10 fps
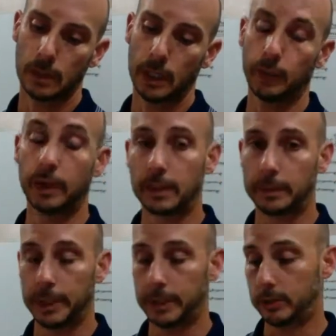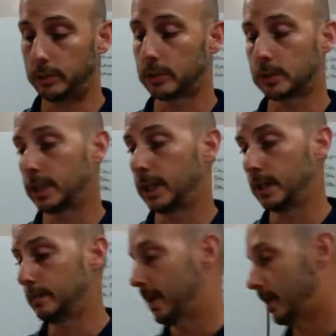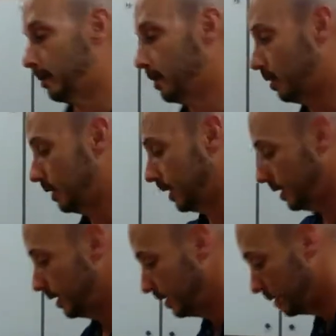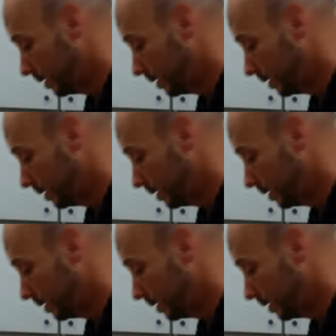it would intimidate you just getting it behind the ball and, and